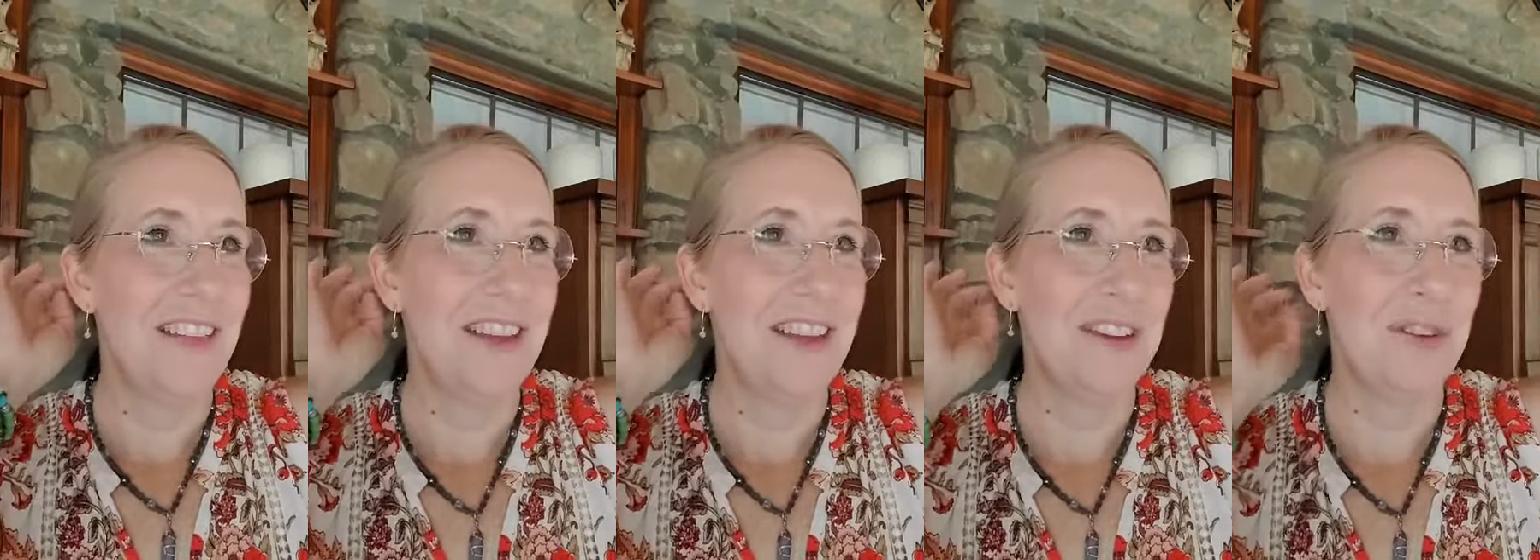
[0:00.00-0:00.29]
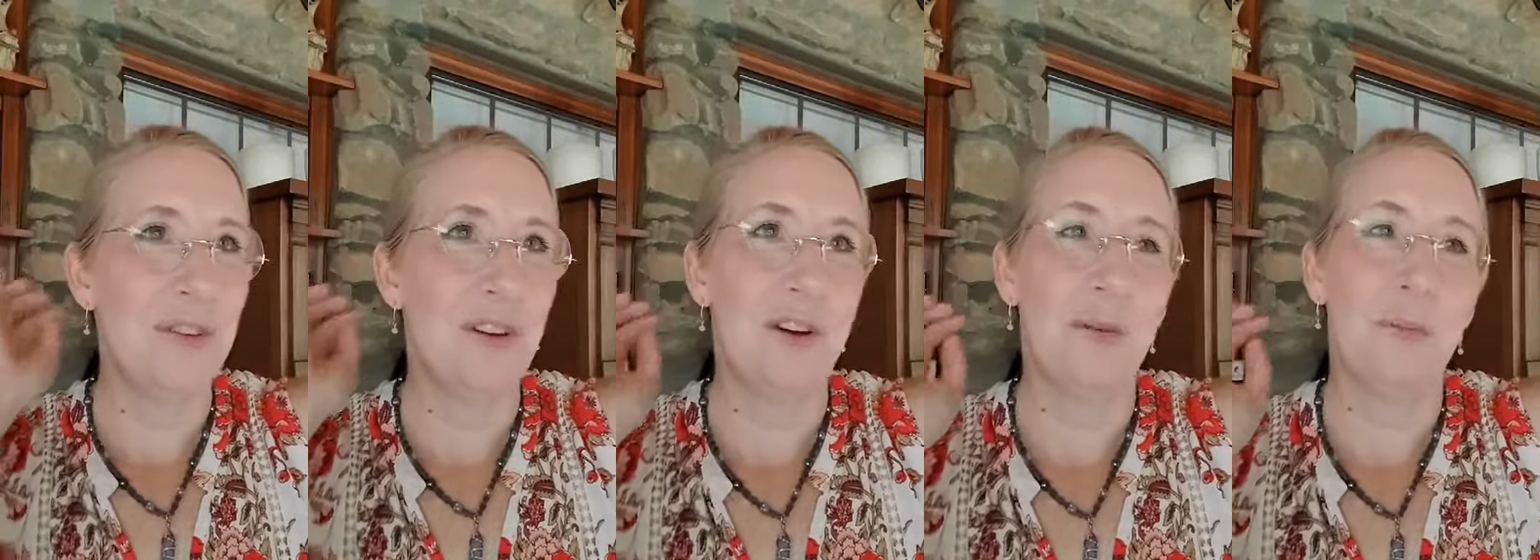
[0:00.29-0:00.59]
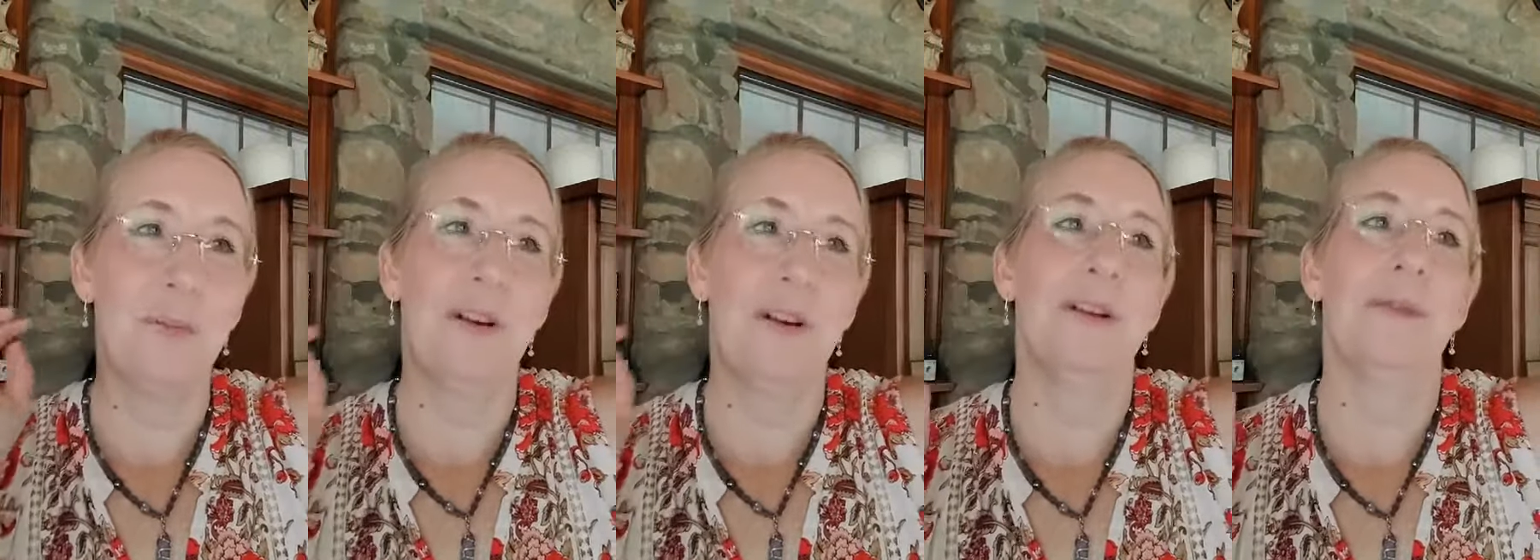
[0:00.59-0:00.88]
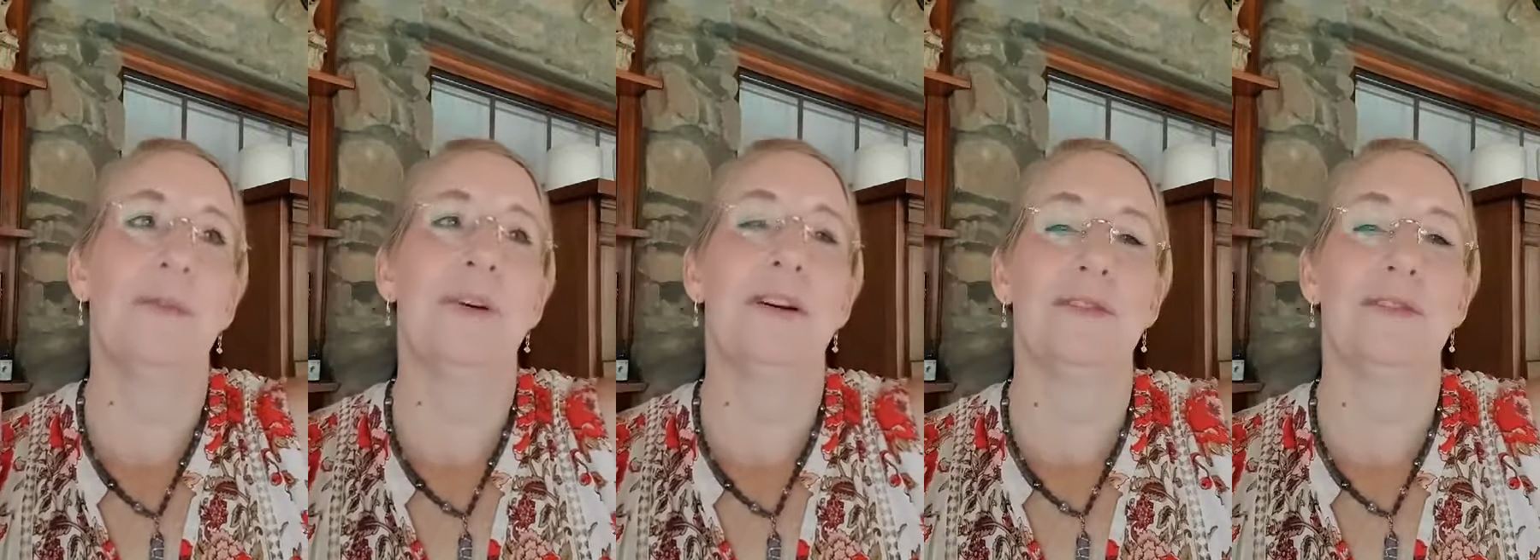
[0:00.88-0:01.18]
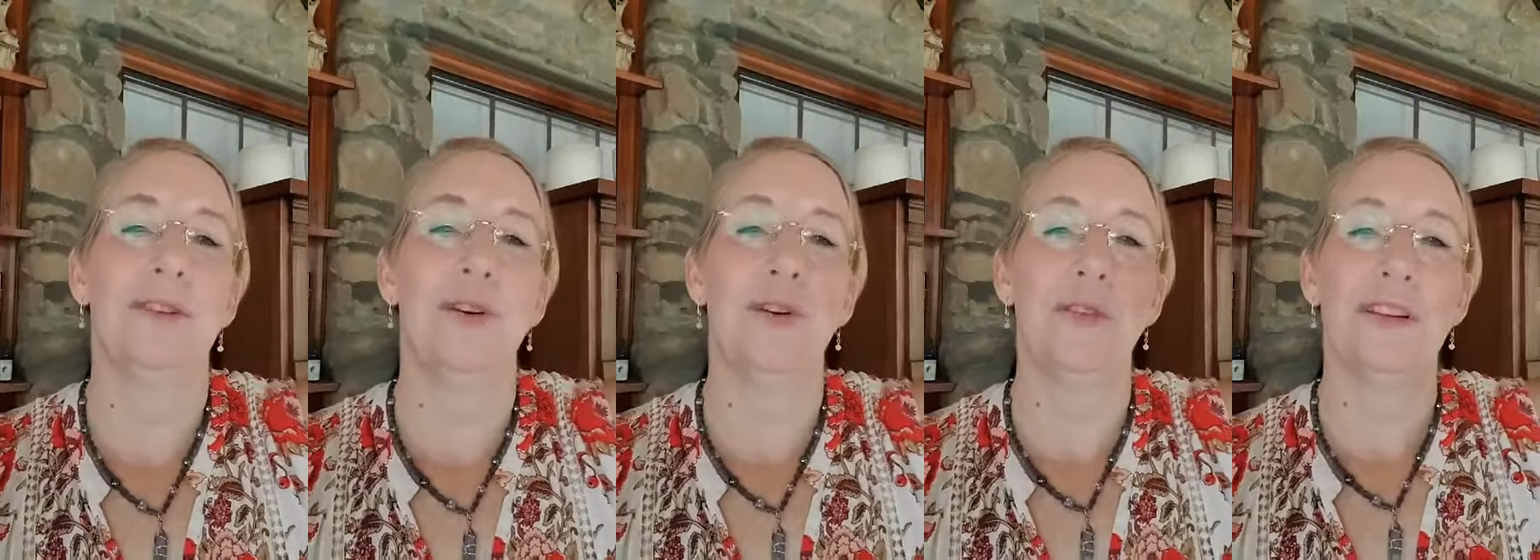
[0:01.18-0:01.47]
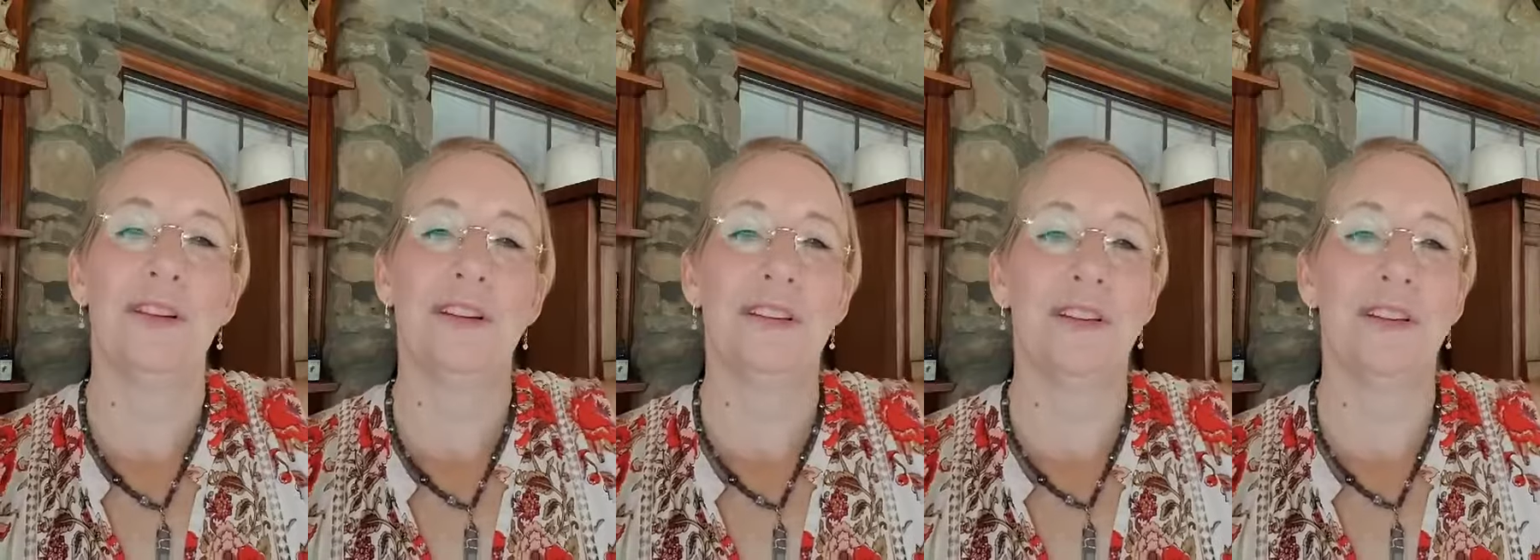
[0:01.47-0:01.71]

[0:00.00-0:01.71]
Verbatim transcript: then you go, oh, but hold,